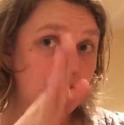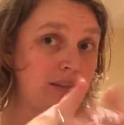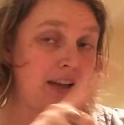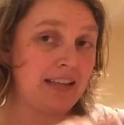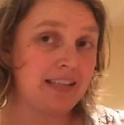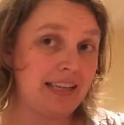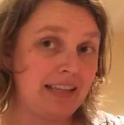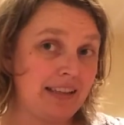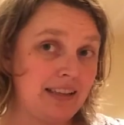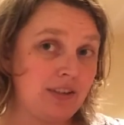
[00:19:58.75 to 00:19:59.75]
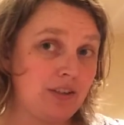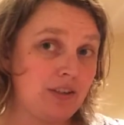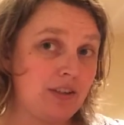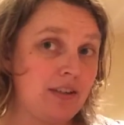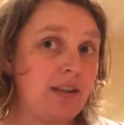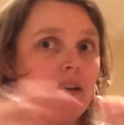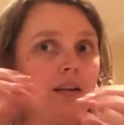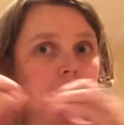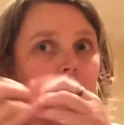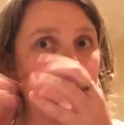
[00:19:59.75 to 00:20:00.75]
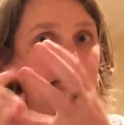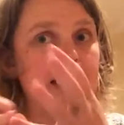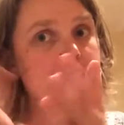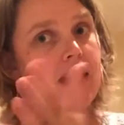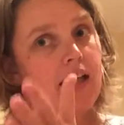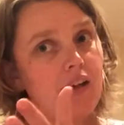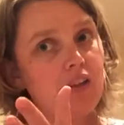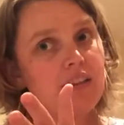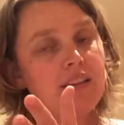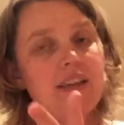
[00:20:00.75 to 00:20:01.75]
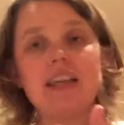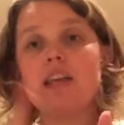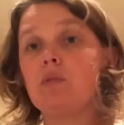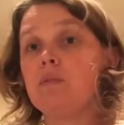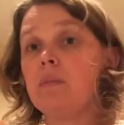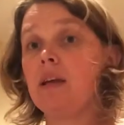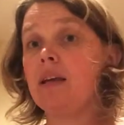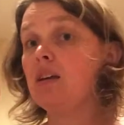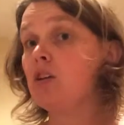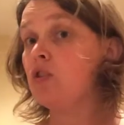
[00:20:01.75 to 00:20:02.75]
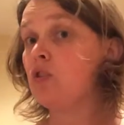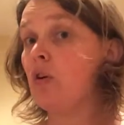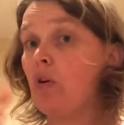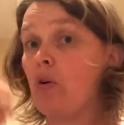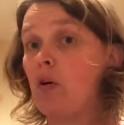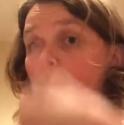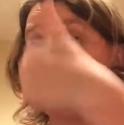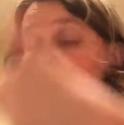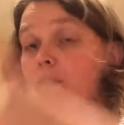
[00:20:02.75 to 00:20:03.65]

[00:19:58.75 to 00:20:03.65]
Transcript: signed English. BSL, it would be your